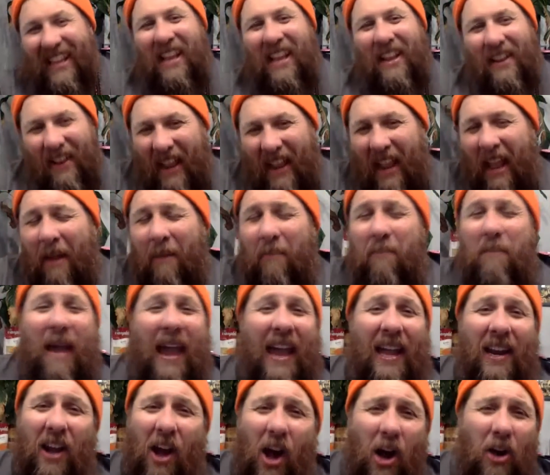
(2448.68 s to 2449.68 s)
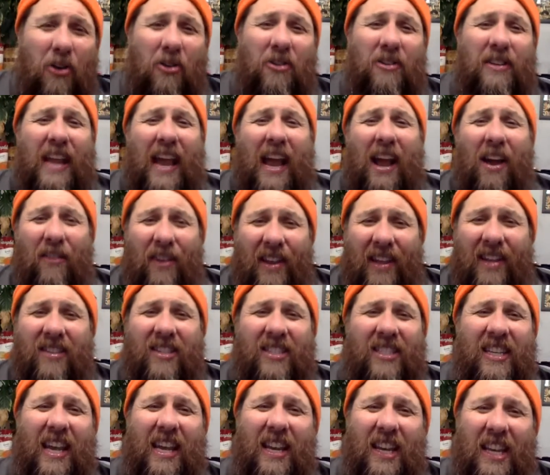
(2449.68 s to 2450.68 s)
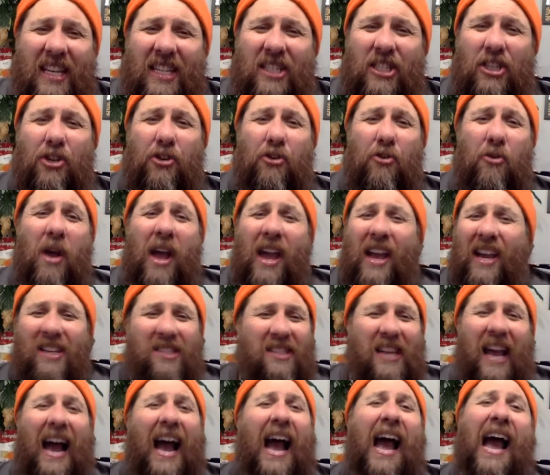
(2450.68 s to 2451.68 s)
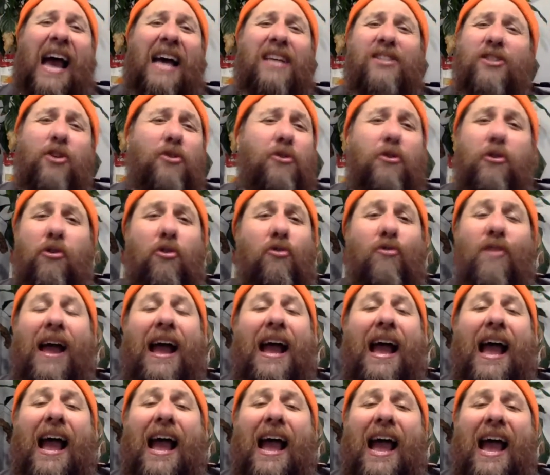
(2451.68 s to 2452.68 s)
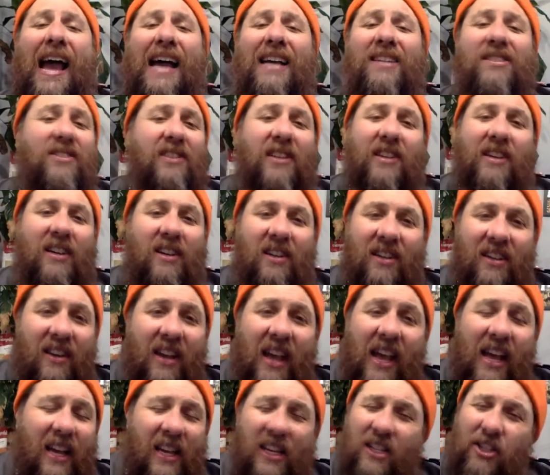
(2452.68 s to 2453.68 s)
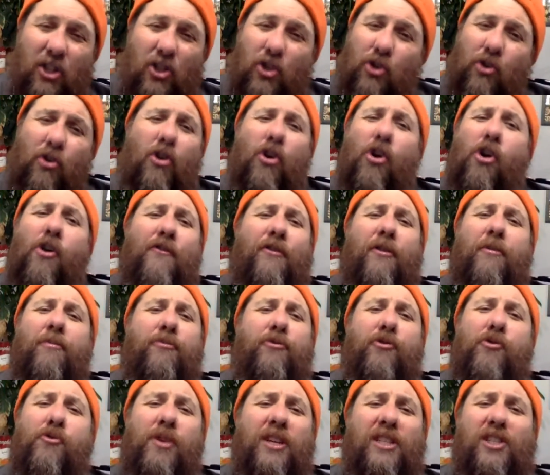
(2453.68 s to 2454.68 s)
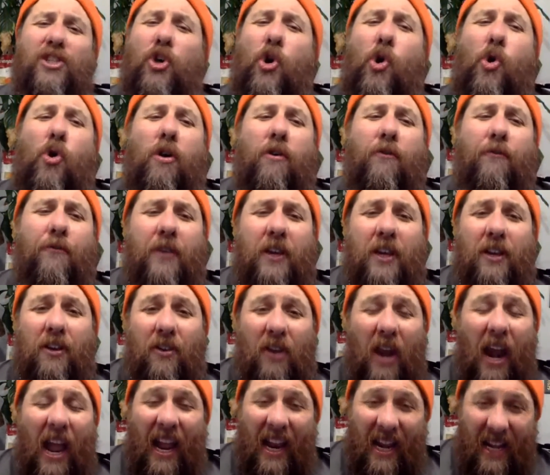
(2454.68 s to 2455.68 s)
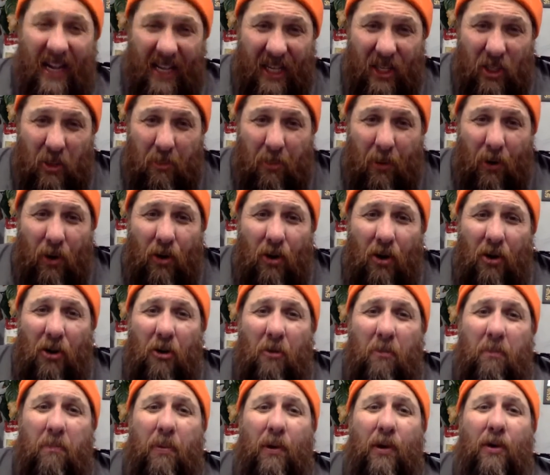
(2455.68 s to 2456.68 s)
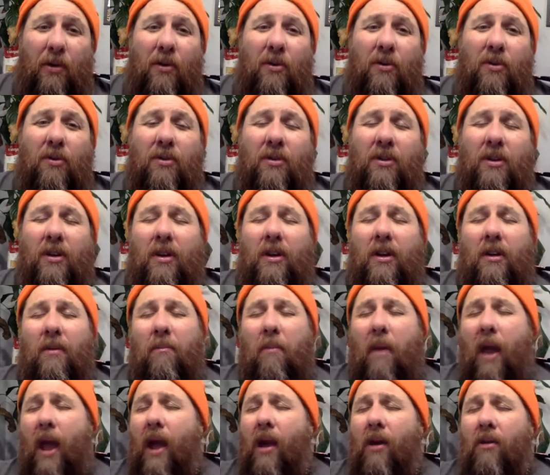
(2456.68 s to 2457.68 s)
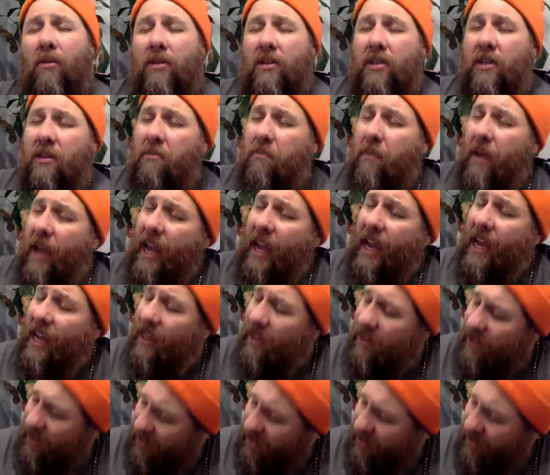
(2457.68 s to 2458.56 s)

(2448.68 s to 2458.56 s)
Yeah, Matt hunkered down at 10 and 2, his eyes on the horizon, as he drove through each cornfield and each purple mountain pass.